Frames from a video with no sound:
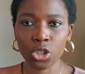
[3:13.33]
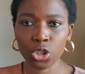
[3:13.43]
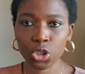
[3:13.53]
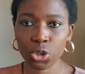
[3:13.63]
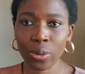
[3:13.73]

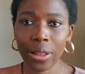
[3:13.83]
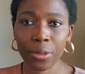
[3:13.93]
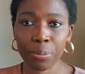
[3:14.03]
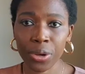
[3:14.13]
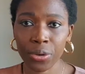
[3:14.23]
Throughout
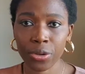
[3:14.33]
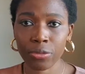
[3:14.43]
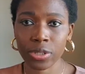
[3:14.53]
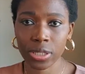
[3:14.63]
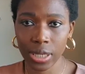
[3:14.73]
the period
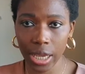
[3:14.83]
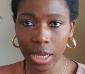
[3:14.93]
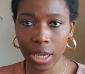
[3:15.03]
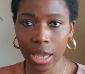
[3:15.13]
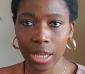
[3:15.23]
of the
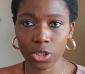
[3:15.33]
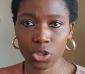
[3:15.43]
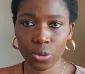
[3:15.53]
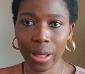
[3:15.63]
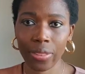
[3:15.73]
day and
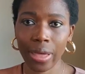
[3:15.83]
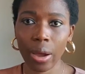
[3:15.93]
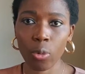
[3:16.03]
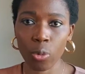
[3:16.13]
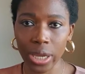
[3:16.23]
throughout
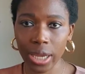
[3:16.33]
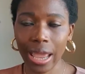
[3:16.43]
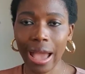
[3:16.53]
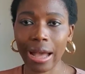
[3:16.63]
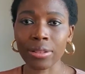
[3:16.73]
that week
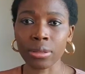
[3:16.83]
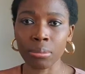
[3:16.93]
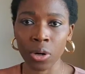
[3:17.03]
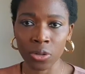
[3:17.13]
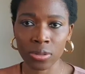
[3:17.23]
and the
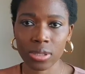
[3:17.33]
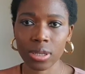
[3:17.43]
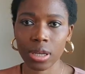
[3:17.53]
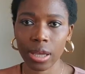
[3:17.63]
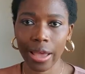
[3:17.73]
month,
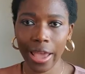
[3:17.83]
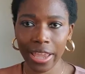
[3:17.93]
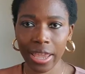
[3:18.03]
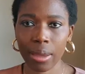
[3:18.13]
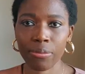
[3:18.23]
I
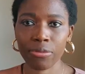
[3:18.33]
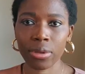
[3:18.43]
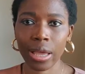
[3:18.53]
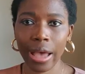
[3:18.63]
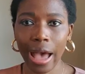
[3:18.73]
kept
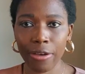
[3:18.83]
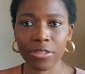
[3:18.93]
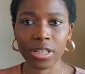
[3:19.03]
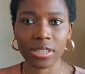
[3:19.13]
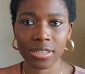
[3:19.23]

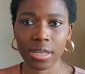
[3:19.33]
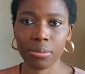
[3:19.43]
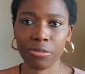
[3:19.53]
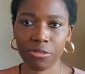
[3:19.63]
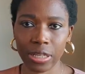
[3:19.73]
having the
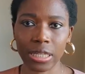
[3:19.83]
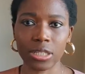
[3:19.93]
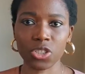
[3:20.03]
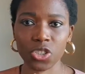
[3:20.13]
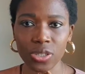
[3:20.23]
same
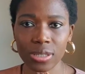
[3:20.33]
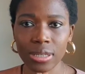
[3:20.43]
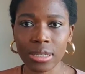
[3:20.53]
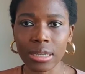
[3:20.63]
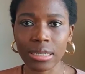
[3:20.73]
feeling just
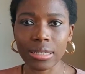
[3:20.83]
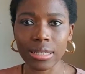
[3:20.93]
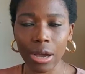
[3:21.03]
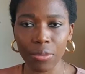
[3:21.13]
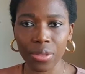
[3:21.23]

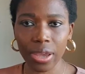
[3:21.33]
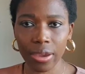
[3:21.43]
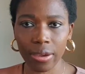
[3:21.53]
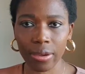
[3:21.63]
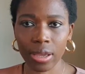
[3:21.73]
down
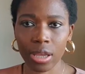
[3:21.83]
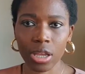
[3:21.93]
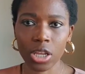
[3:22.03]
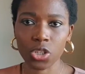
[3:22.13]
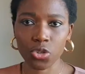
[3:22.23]
here,
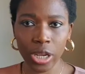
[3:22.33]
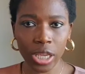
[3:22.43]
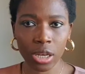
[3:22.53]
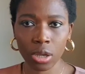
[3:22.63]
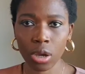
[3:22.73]

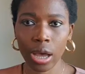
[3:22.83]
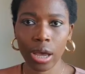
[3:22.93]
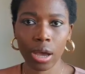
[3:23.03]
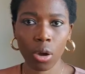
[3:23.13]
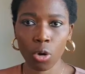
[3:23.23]
drinking
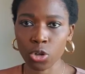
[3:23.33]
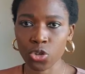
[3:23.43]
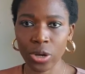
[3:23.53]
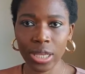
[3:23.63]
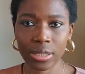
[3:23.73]
cold
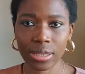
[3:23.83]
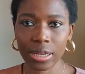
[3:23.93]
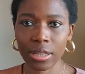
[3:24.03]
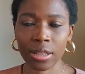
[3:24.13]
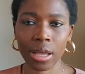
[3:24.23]
drinks,
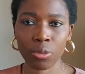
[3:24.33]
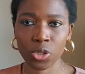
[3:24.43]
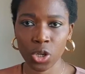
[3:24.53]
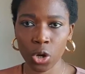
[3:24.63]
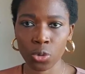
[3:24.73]
anything that
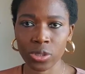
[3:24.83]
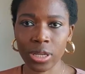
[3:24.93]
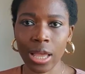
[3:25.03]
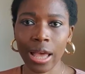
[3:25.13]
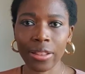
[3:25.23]
was cold.
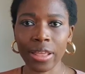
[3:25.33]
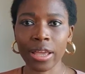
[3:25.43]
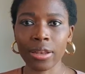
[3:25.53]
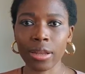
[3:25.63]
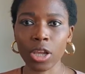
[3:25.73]
And
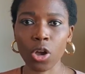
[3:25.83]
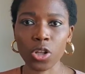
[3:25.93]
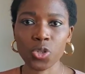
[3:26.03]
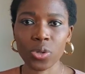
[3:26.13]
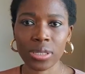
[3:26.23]
then it
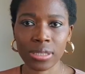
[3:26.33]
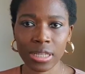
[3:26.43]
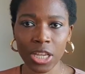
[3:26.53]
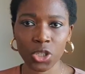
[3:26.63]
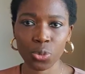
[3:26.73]
got to a
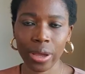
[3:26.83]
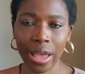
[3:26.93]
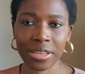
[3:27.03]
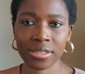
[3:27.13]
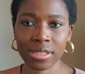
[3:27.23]
stage where
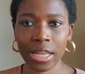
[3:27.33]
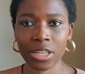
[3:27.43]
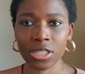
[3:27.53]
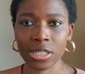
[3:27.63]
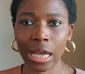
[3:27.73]
I
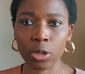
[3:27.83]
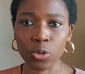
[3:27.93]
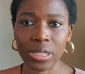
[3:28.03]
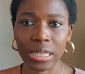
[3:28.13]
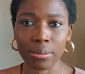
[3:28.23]
started
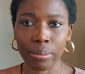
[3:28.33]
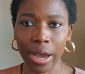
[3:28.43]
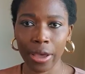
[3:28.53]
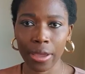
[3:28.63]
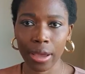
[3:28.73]
diluting
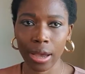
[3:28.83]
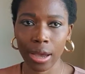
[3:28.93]
my